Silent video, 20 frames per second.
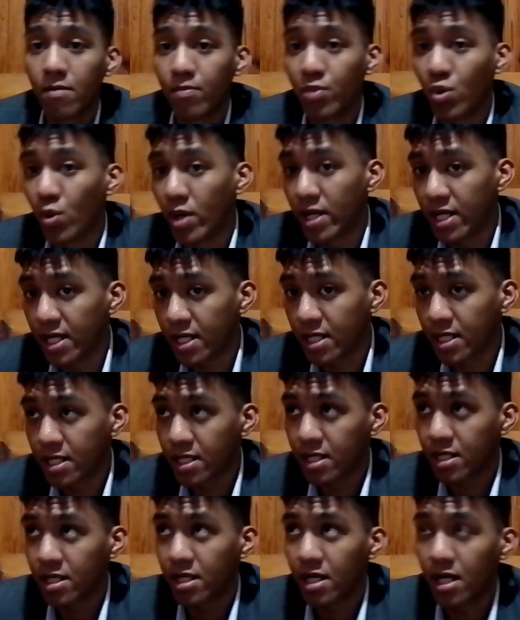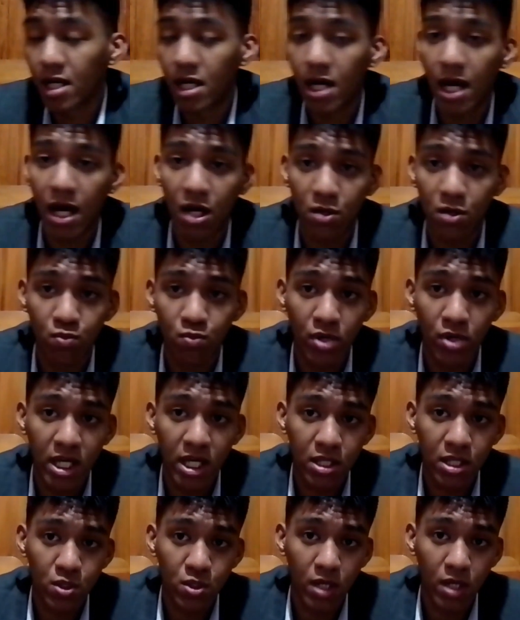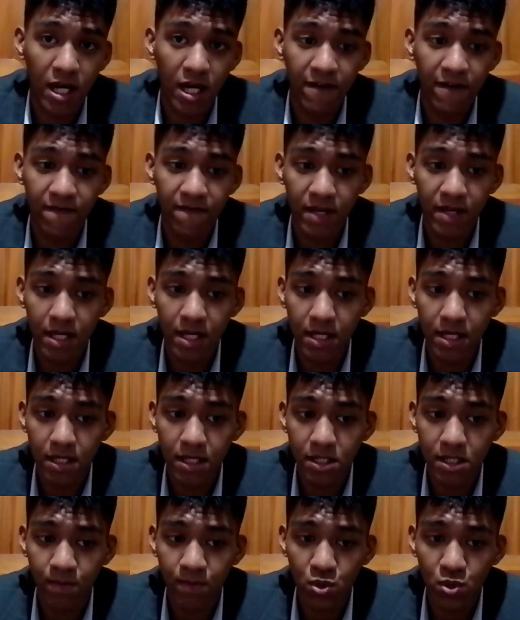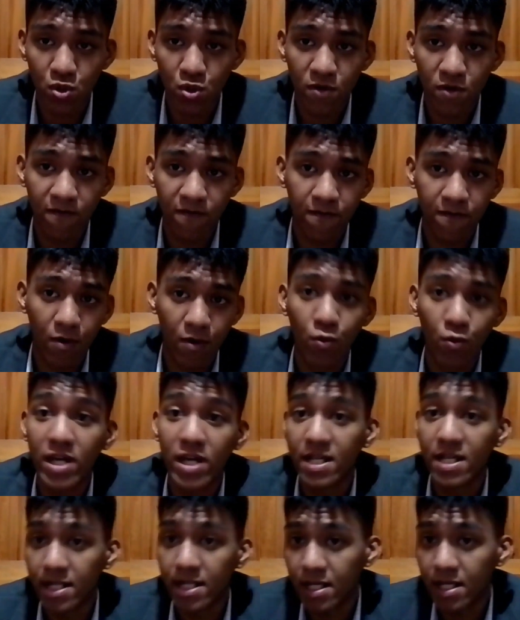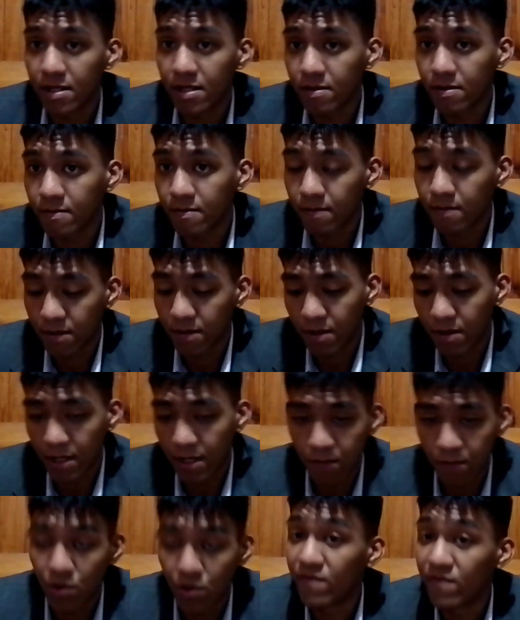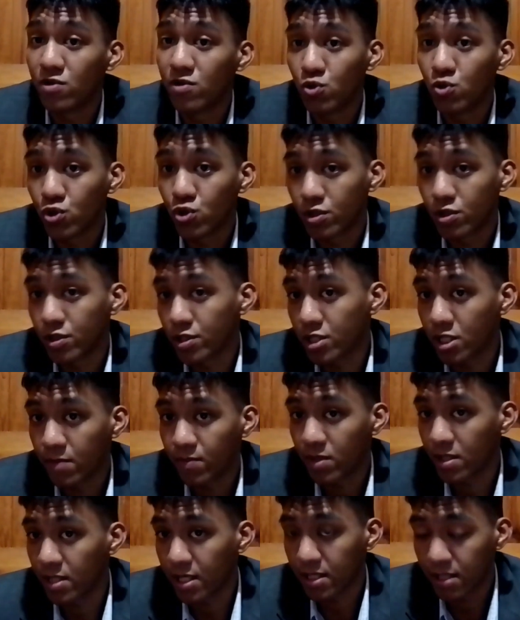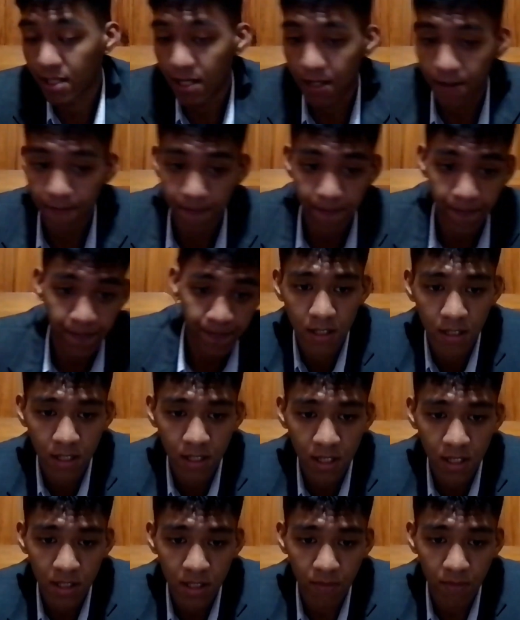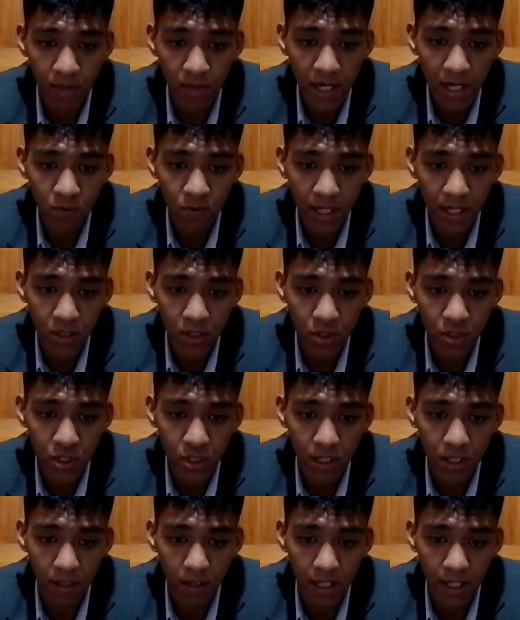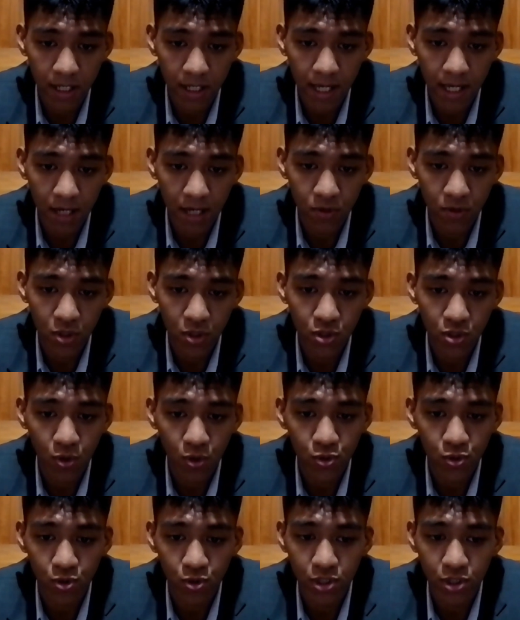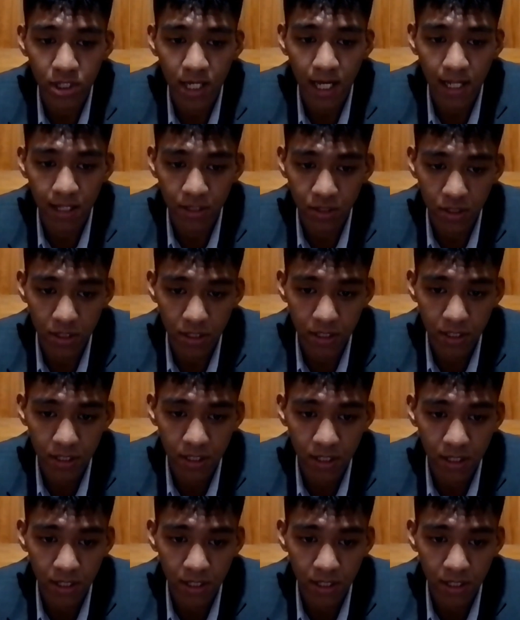poetic outbreak, to have some sort of awakening, revolution, something like that. The migrators still encountered social challenges,